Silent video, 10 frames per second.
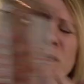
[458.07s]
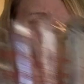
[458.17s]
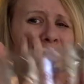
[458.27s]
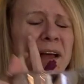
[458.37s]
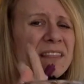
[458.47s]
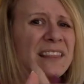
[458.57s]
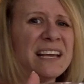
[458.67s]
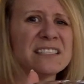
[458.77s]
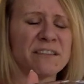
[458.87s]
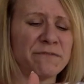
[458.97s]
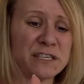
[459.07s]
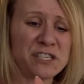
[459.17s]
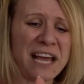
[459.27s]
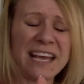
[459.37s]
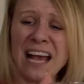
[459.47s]
what about this? A fish
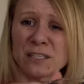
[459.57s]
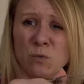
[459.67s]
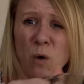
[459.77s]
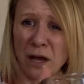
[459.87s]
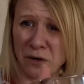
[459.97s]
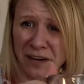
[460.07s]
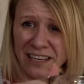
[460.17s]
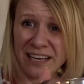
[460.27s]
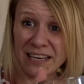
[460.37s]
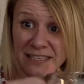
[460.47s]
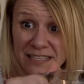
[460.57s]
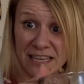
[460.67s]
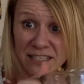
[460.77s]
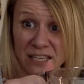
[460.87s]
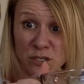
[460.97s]
tank has water in it. Is
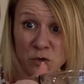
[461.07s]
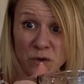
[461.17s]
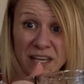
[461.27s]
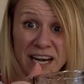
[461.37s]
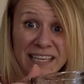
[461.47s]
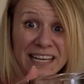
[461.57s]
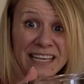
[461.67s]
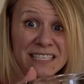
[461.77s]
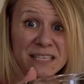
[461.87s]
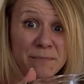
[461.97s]
this the tool that I need to